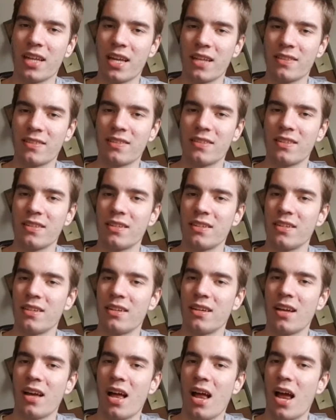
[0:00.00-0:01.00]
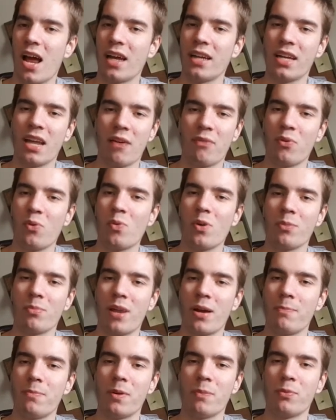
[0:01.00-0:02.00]
that I never want
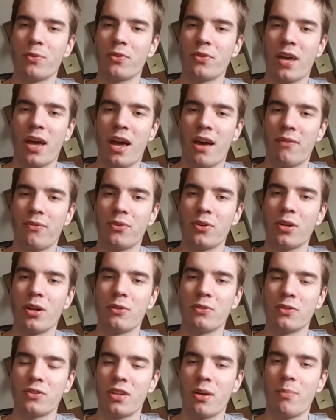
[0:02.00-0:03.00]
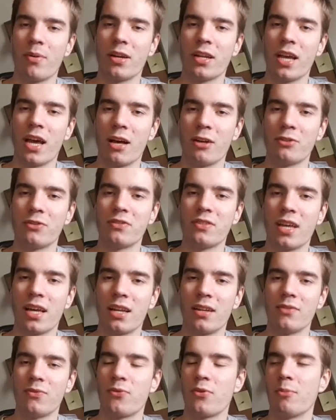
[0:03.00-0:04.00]
my people to have. You know, somebody else
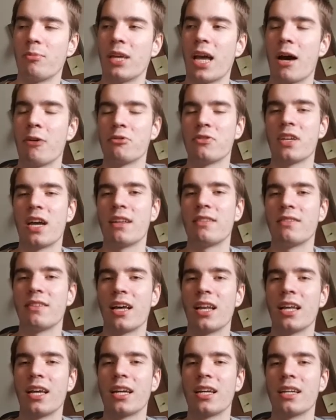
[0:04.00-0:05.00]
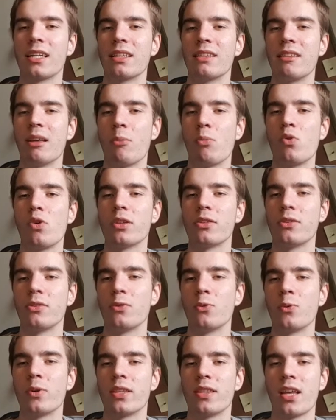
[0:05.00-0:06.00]
from the outside telling them what to
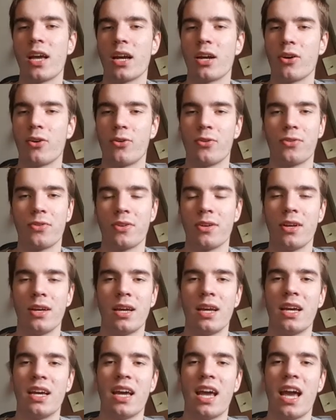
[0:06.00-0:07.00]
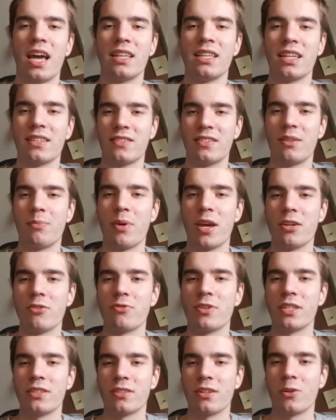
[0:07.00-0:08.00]
do with their guild. And that's the main
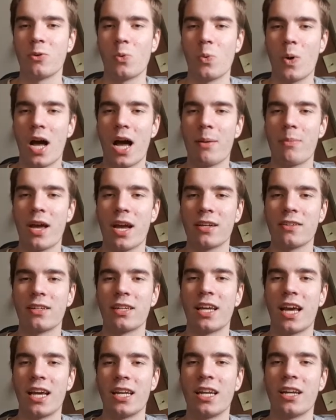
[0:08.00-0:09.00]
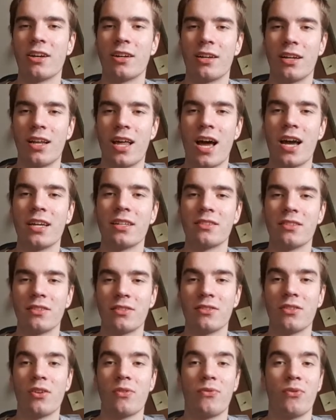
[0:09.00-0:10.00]
reason on why I'm actually hating on
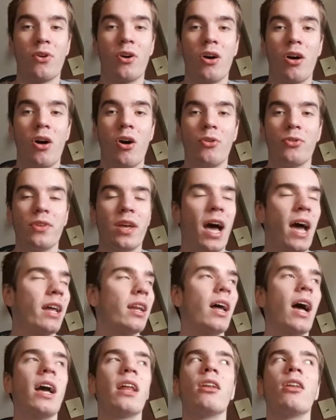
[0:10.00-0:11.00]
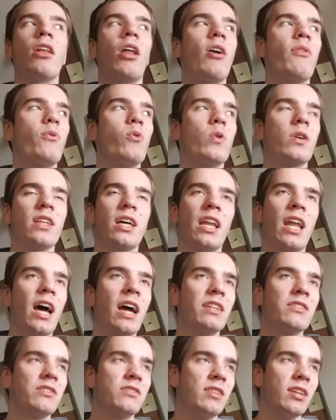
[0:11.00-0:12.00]
alliances for all. I love what
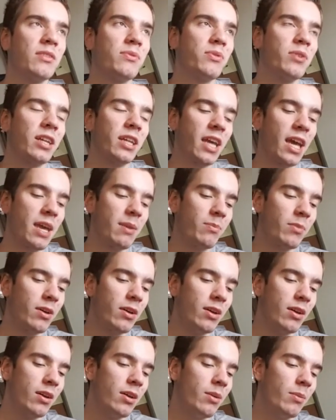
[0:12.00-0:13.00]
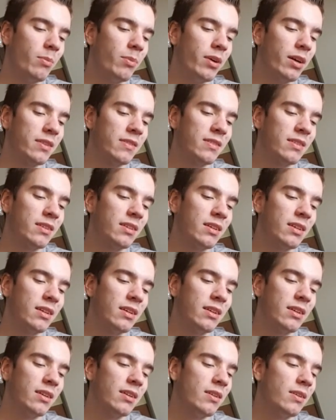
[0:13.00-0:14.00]
alliances did for the game, but
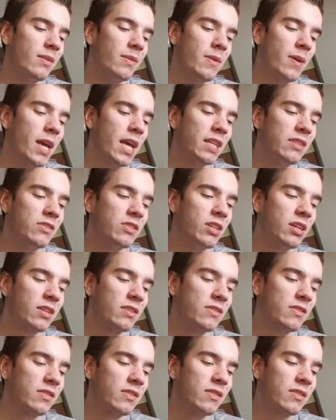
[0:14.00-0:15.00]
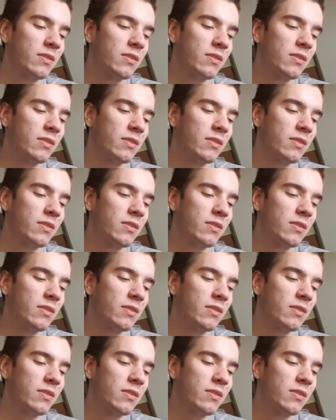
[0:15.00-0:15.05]
it's just,